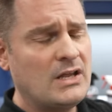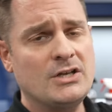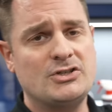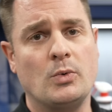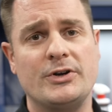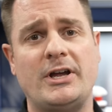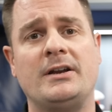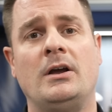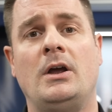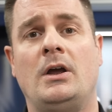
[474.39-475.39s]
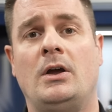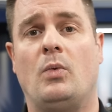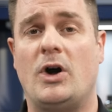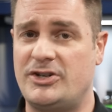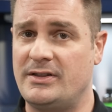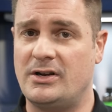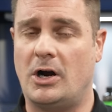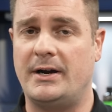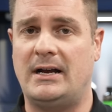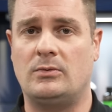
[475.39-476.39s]
So we're done washing the
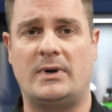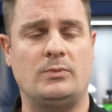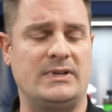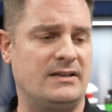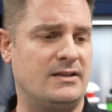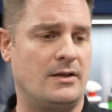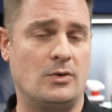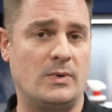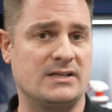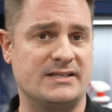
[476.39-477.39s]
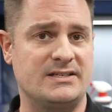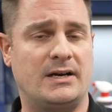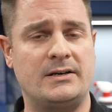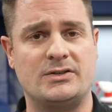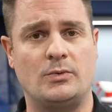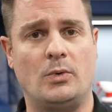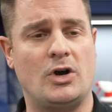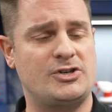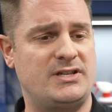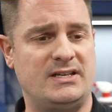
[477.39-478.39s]
car now, right? We did the wheels and tires. We
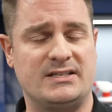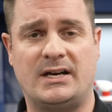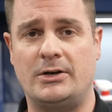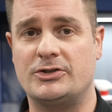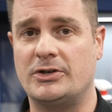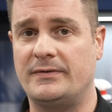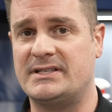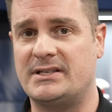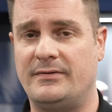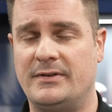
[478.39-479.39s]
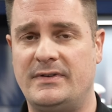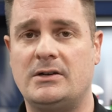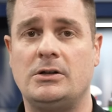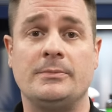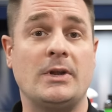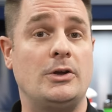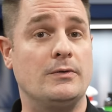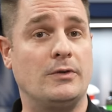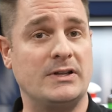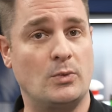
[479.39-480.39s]
washed the entire surface of the vehicle.
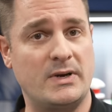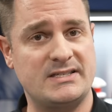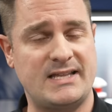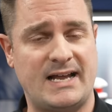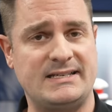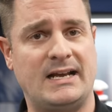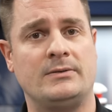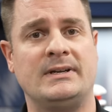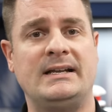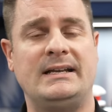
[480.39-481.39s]
You fully rinse that down.